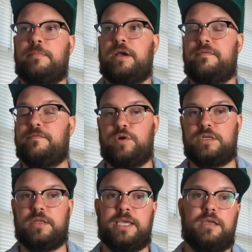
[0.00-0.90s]

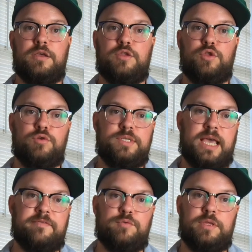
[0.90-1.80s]
Unfortunately, those
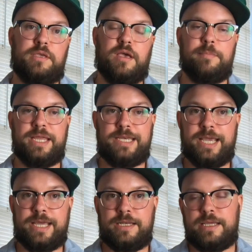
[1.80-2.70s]
haven't really come in
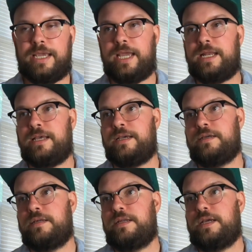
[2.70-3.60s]
yet, and
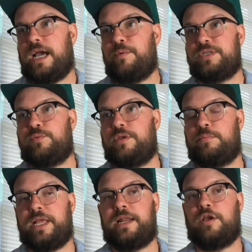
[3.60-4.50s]
I wasn't really
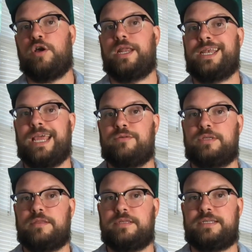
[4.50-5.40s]
planning on
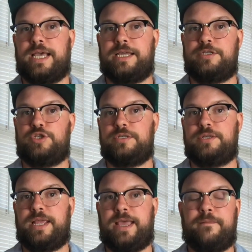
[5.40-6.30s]
announcing the site just
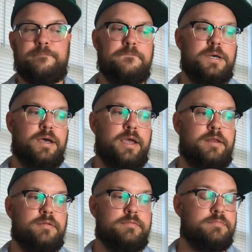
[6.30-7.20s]
yet, but
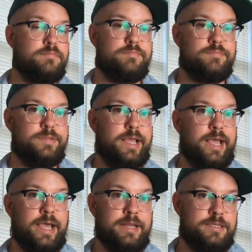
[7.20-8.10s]

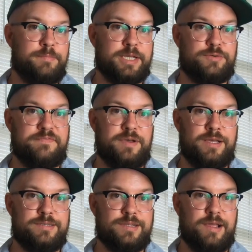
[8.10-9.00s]
I need some extra
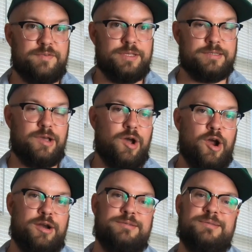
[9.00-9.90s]
funds to cover this
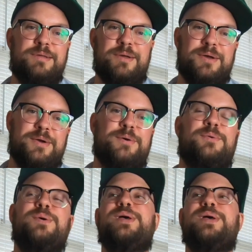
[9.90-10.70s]
car. So